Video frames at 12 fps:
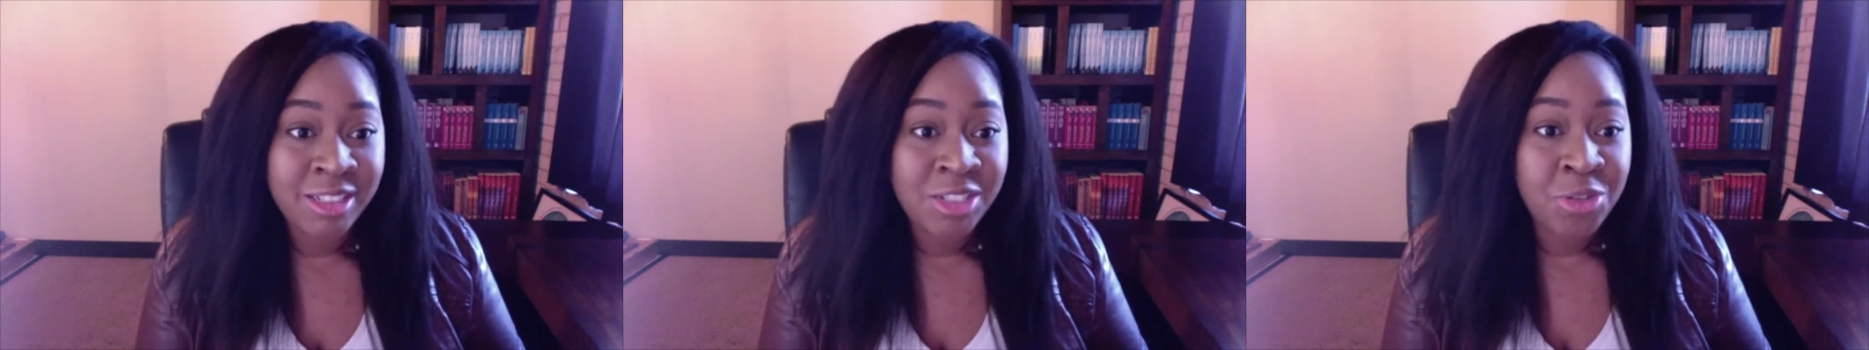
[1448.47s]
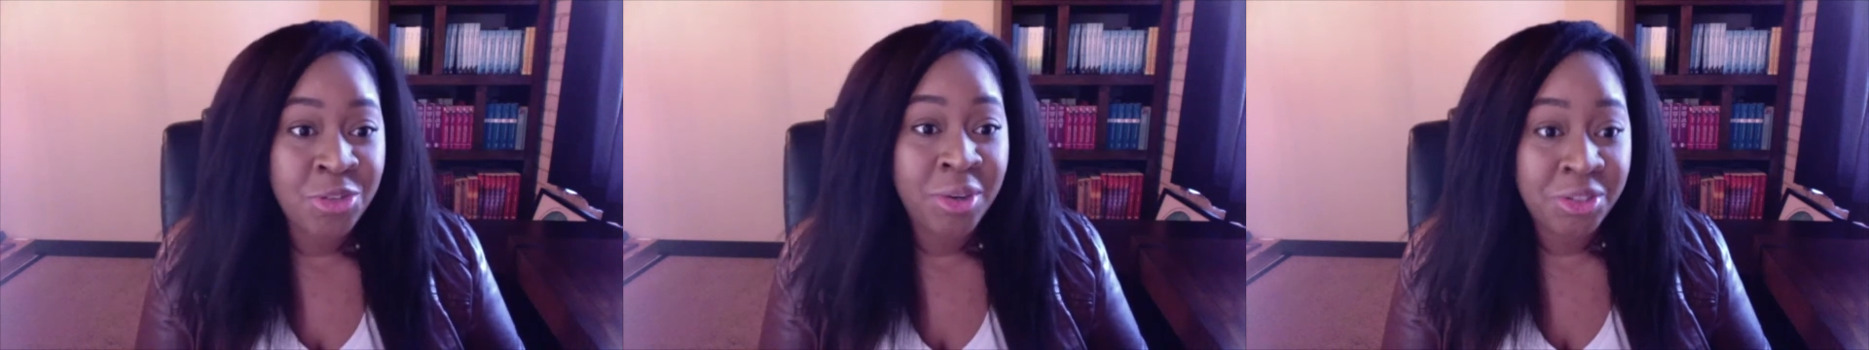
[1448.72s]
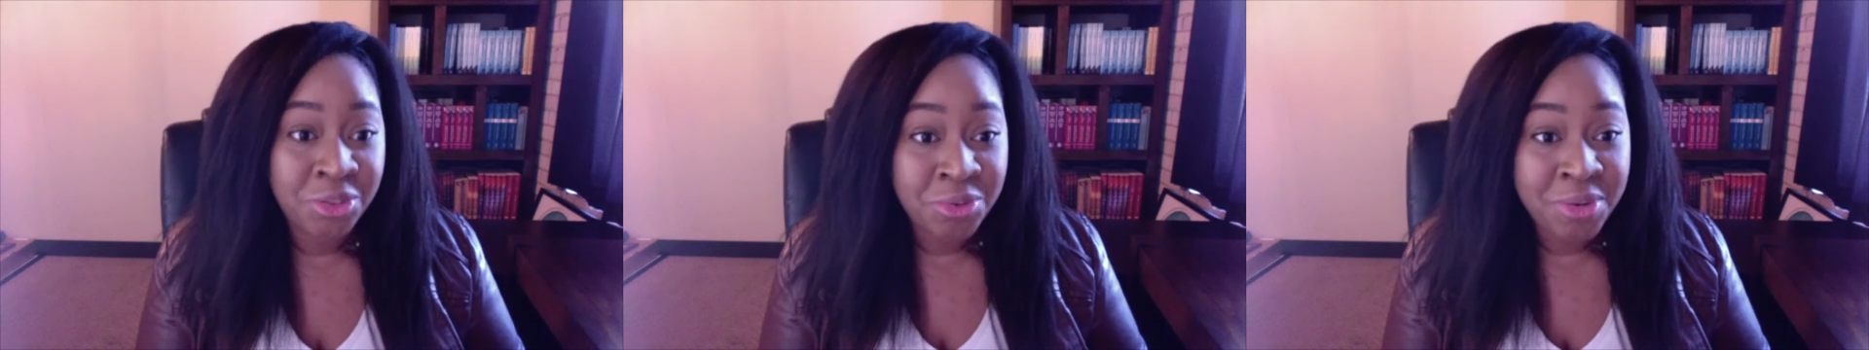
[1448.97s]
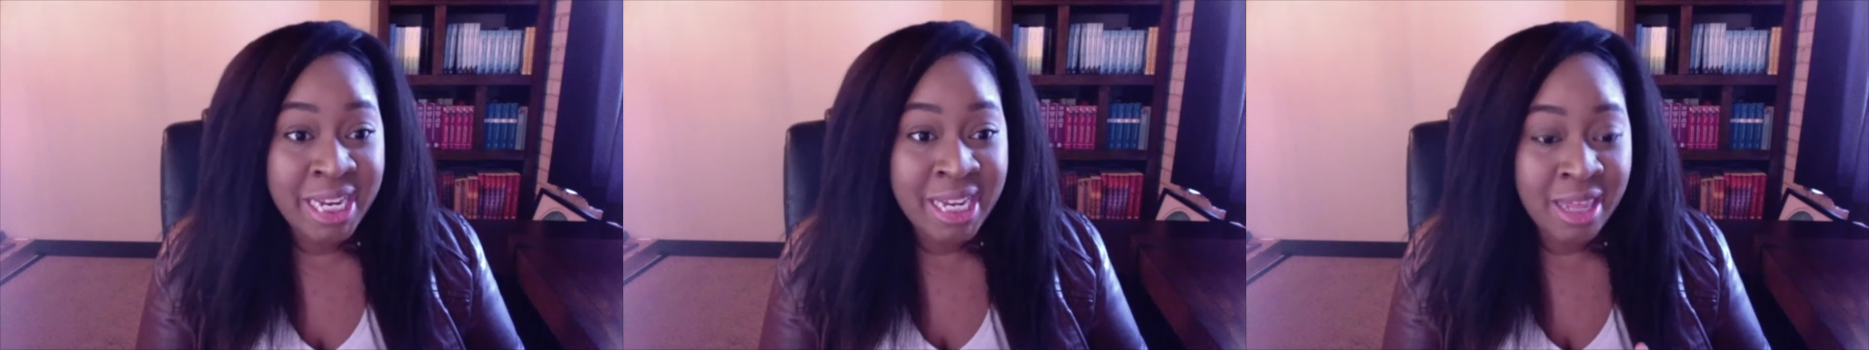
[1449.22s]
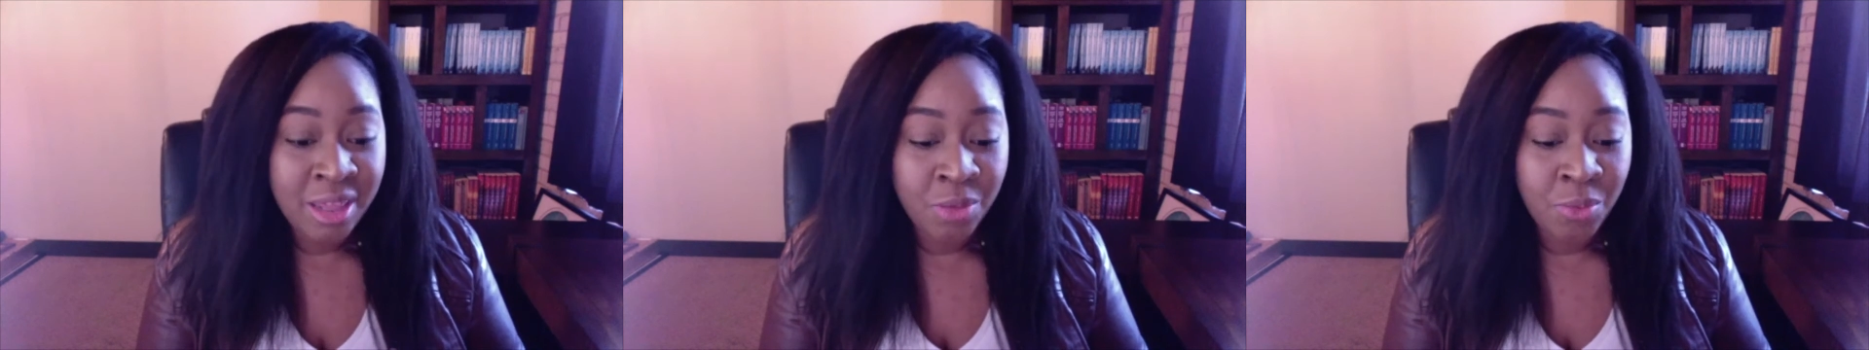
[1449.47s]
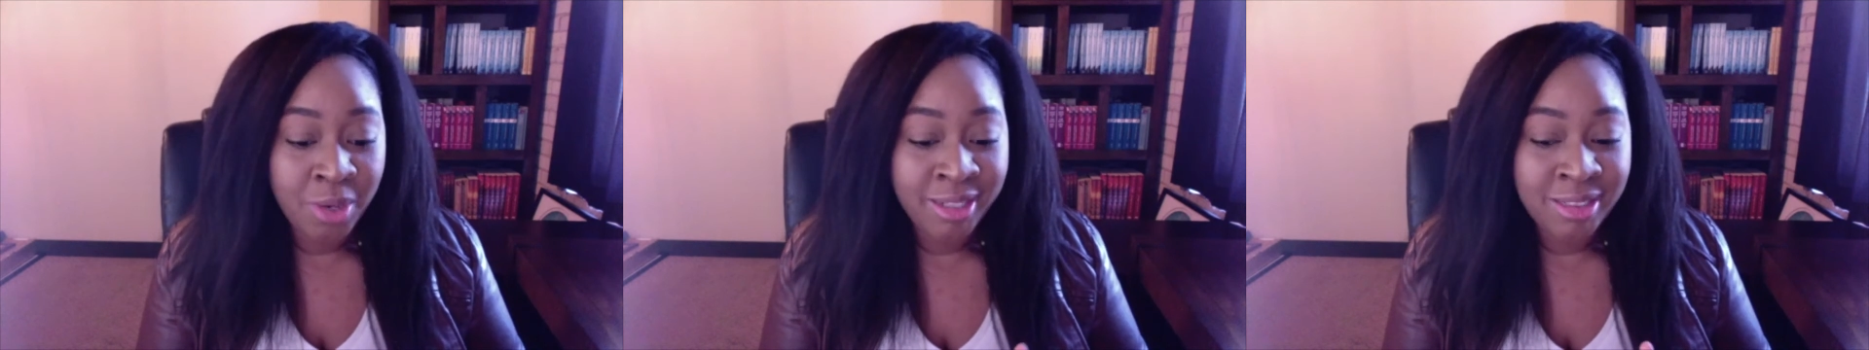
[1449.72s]
You are doing the
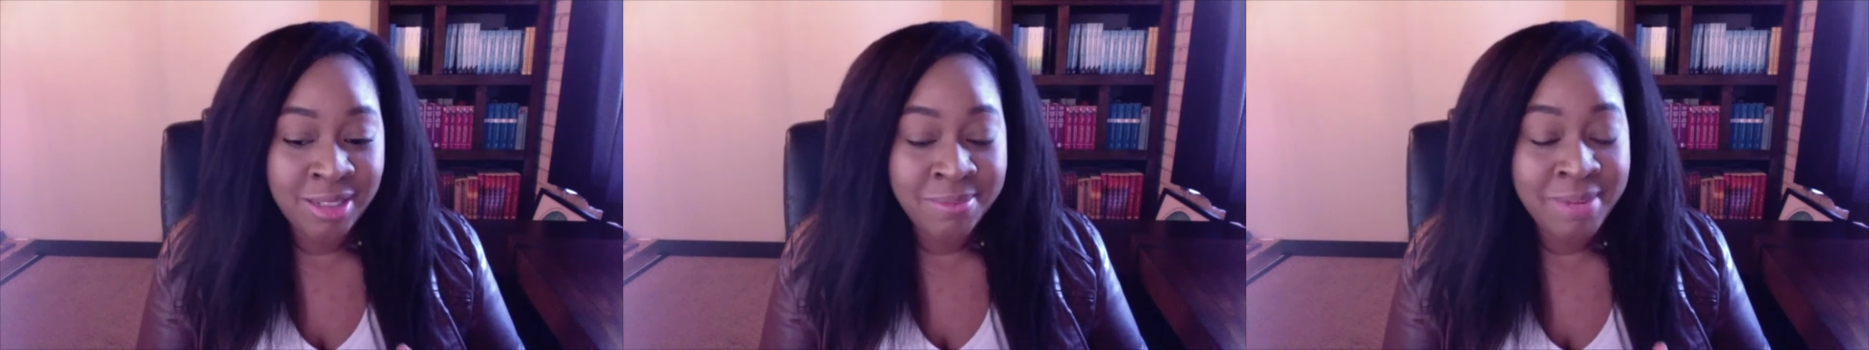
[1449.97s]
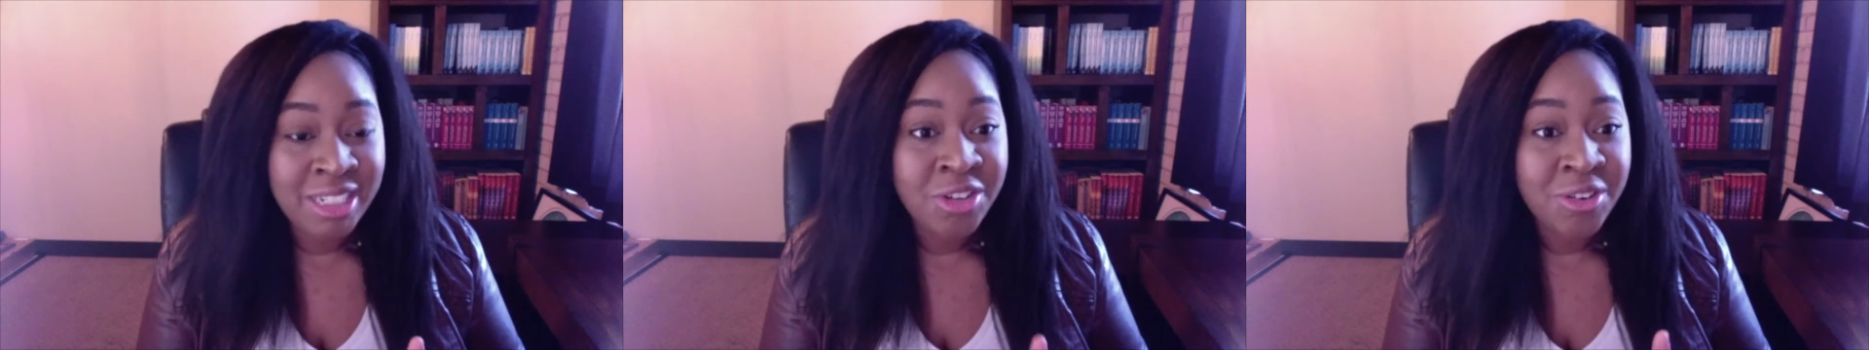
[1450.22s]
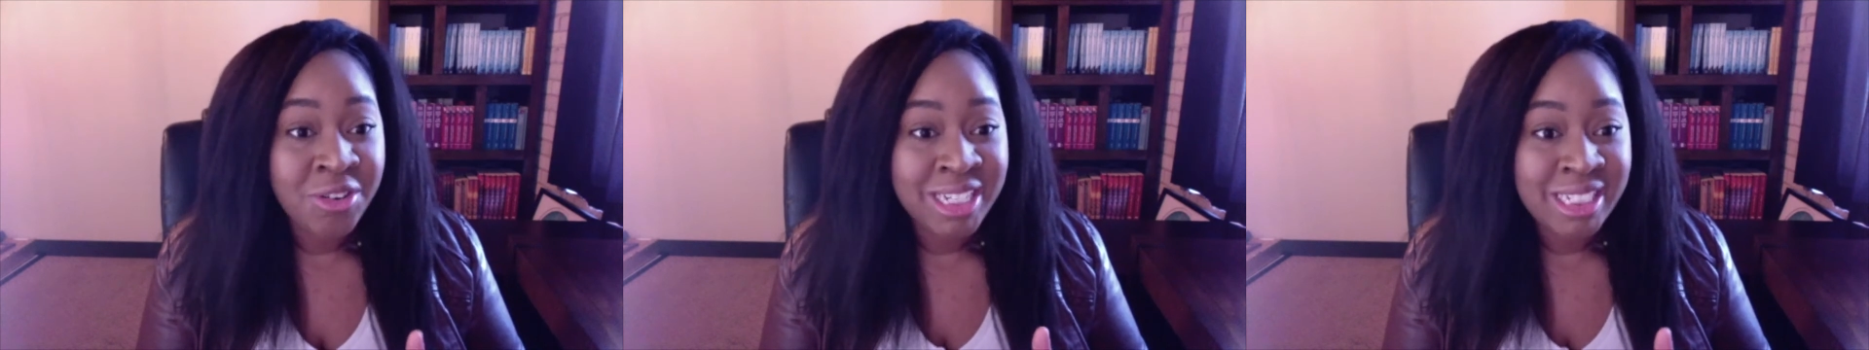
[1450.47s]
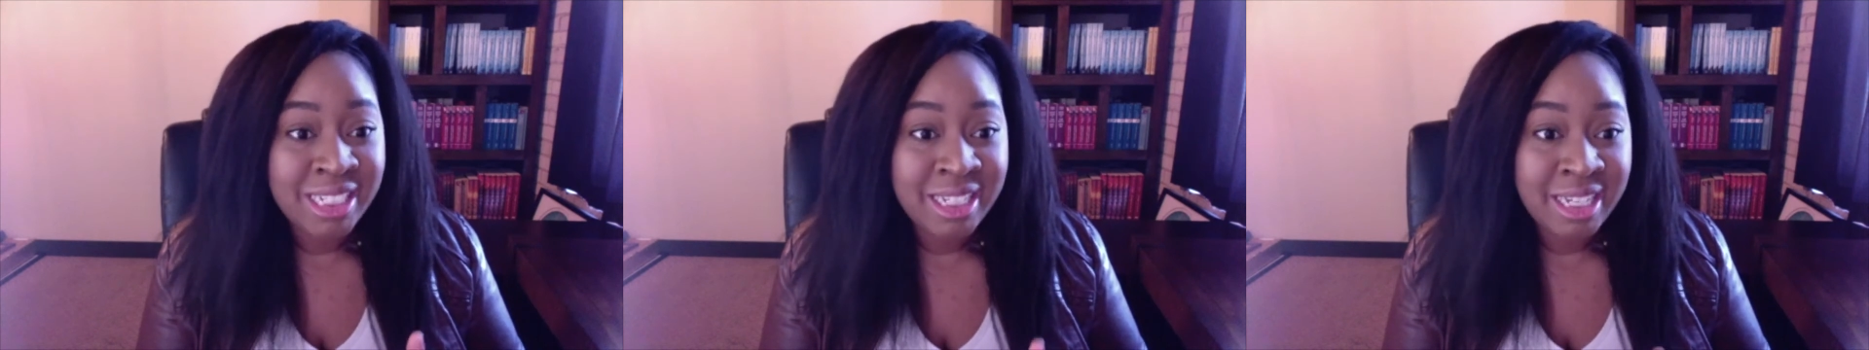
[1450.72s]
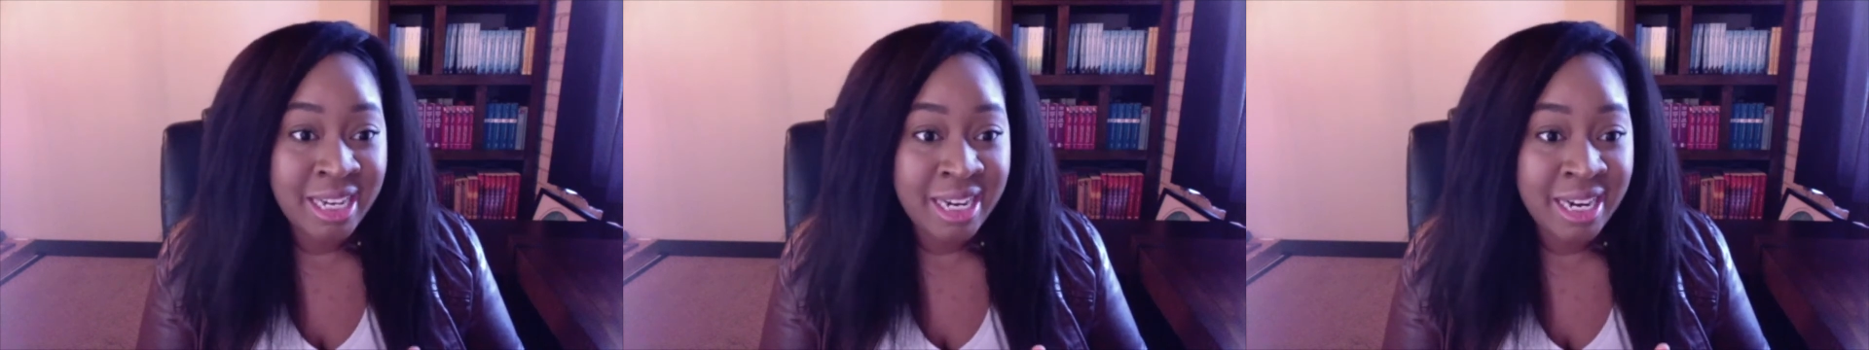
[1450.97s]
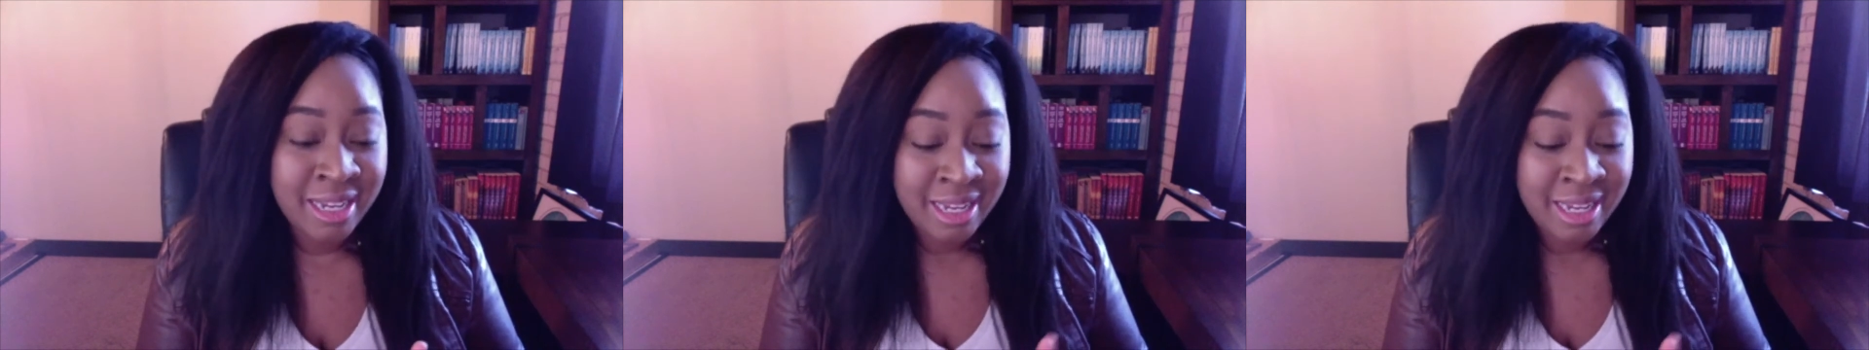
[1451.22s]
work to make sure it's good